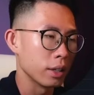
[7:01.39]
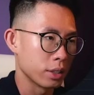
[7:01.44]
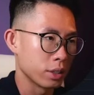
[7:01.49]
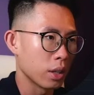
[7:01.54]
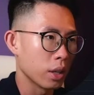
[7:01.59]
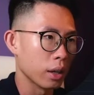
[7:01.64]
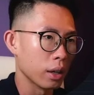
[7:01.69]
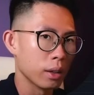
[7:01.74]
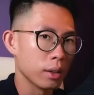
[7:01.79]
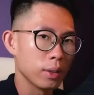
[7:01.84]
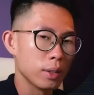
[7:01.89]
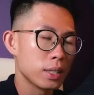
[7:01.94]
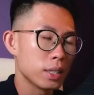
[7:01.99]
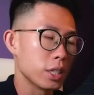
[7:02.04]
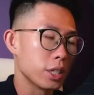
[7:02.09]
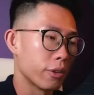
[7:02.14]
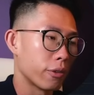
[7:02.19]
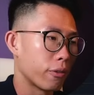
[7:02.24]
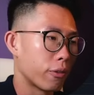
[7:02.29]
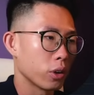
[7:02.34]
as day. This
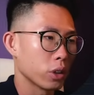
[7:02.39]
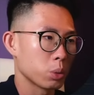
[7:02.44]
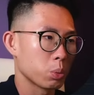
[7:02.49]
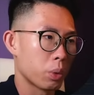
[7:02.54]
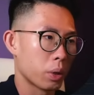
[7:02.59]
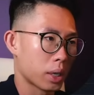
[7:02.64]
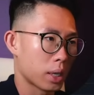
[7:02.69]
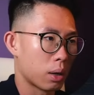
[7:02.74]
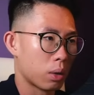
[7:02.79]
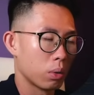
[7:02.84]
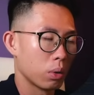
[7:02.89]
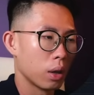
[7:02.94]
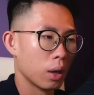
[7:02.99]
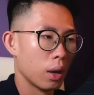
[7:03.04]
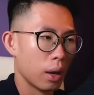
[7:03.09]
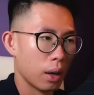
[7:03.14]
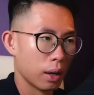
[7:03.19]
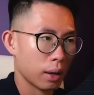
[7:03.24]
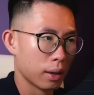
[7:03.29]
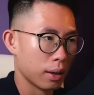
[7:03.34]
is the forced breakout.
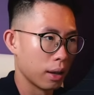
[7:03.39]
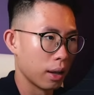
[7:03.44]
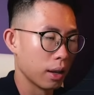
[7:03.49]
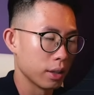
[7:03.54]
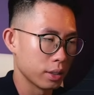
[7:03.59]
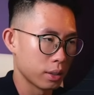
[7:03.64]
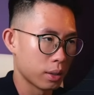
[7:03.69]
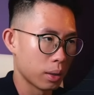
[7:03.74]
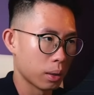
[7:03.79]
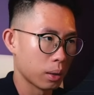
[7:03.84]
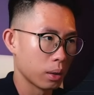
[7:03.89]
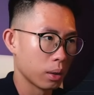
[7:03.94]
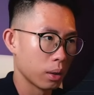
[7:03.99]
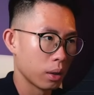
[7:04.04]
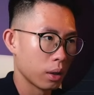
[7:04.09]
Clear as day.